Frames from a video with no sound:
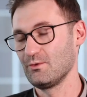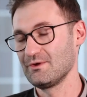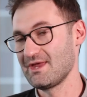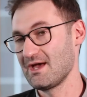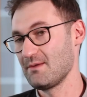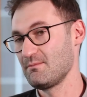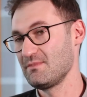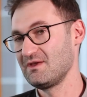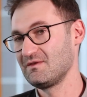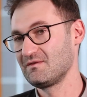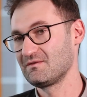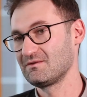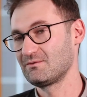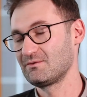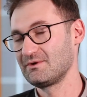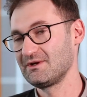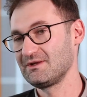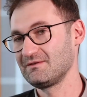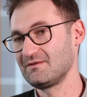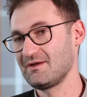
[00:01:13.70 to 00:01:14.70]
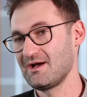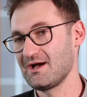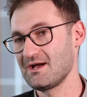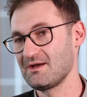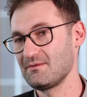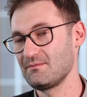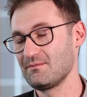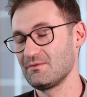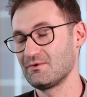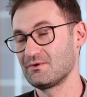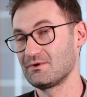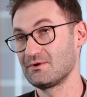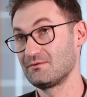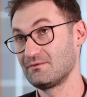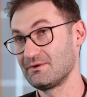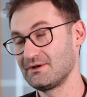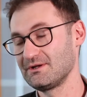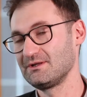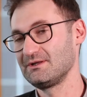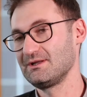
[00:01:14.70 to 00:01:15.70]
What that means in real time or in
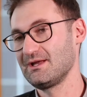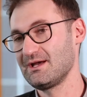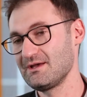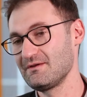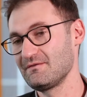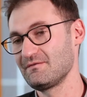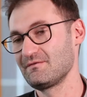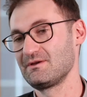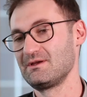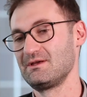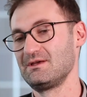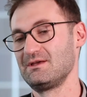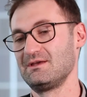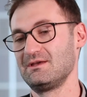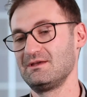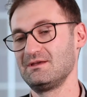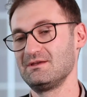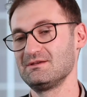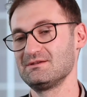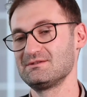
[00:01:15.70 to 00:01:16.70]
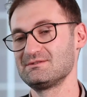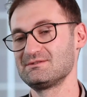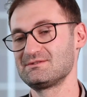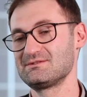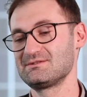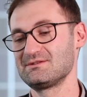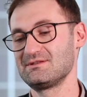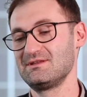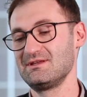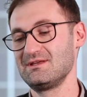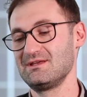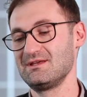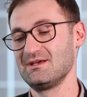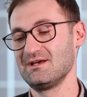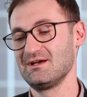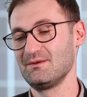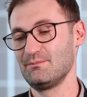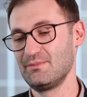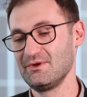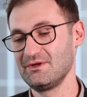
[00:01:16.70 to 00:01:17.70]
real life is the
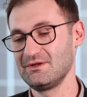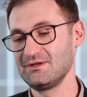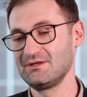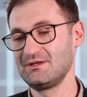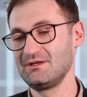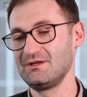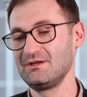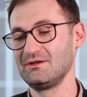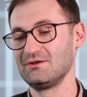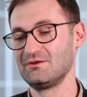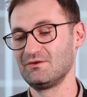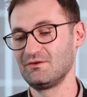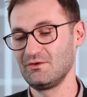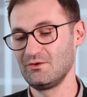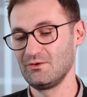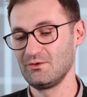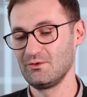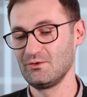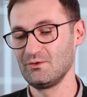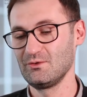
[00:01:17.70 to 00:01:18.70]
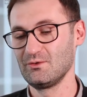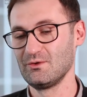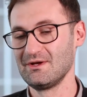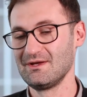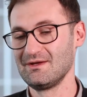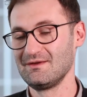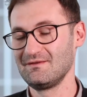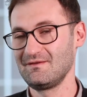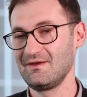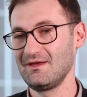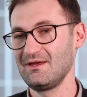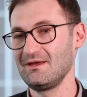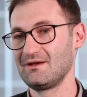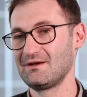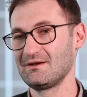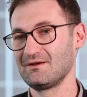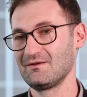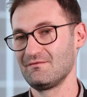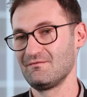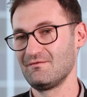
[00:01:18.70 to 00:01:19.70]
ability to
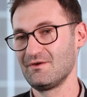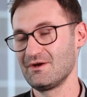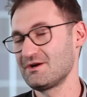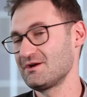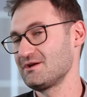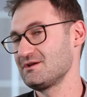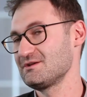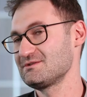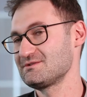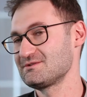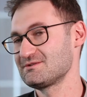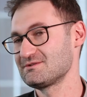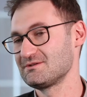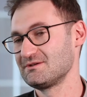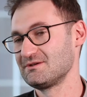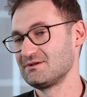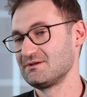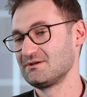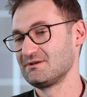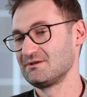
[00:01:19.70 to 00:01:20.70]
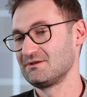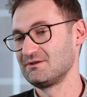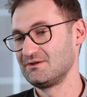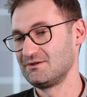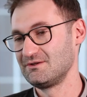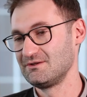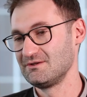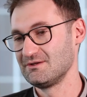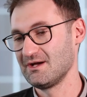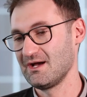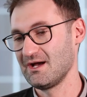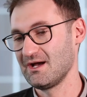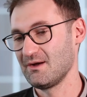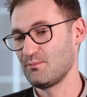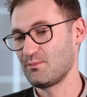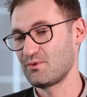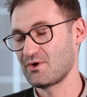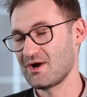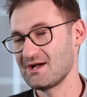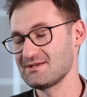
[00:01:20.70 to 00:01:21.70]
take various
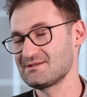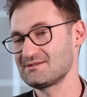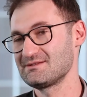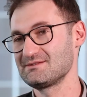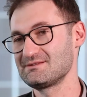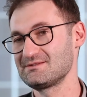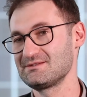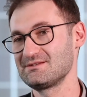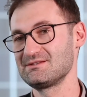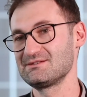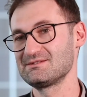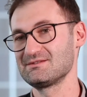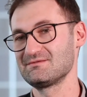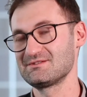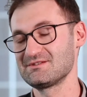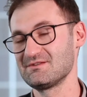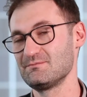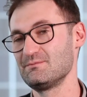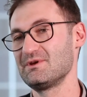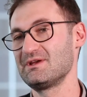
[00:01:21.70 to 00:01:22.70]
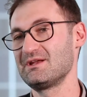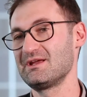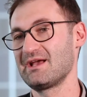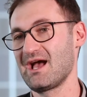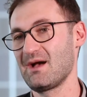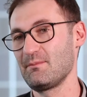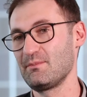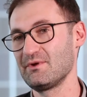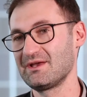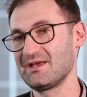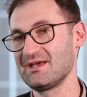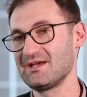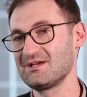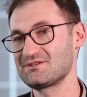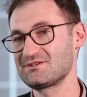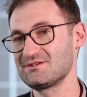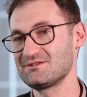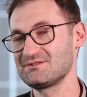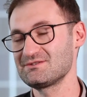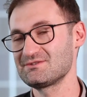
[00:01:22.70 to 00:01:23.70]
processes of submitting
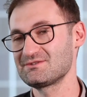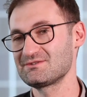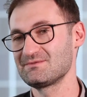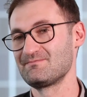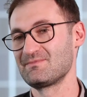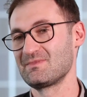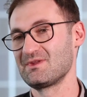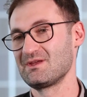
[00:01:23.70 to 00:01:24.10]
applications